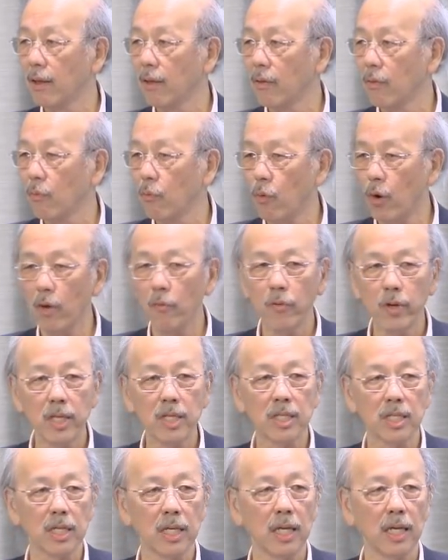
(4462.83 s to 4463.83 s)
what we
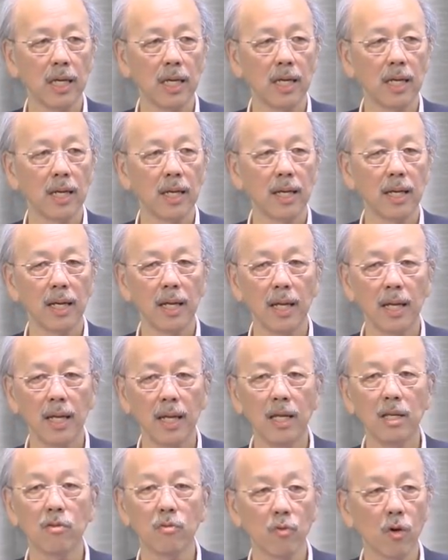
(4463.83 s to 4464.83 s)
see
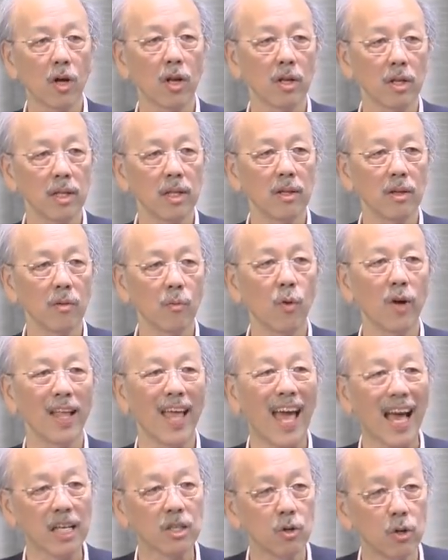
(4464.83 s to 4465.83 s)
is what, what
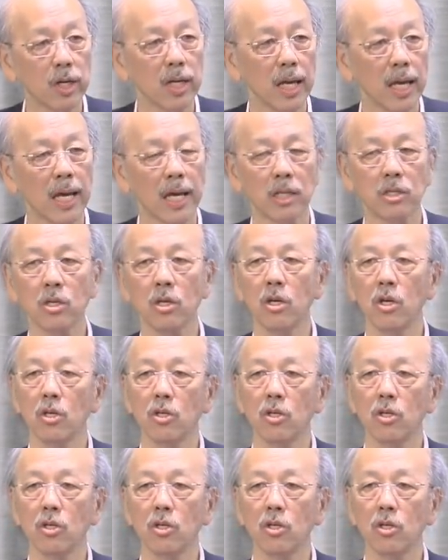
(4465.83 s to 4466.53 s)
actually is.